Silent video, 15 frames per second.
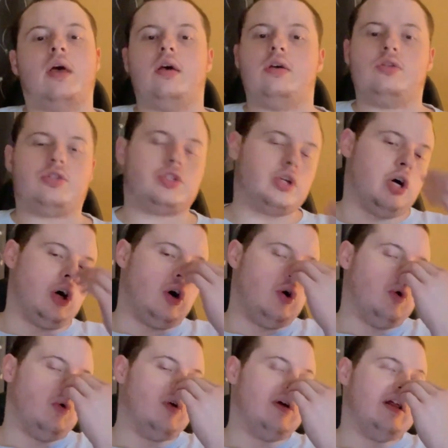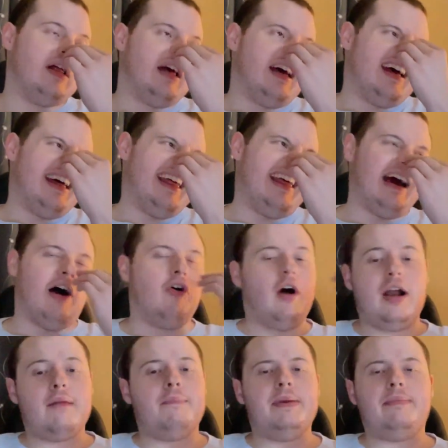So a
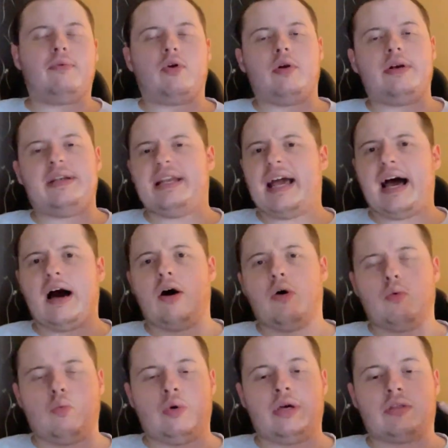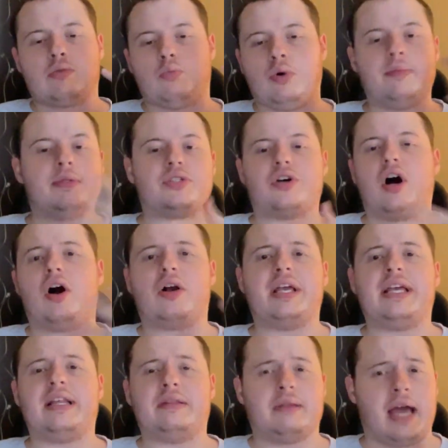lot of people are now with Women
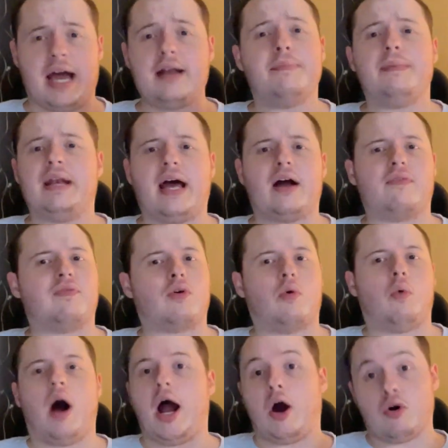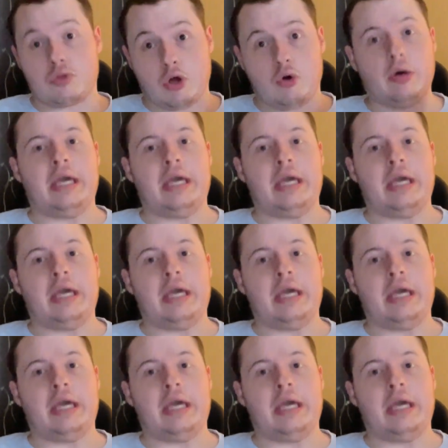Talking. Hadn't been out for a while, though.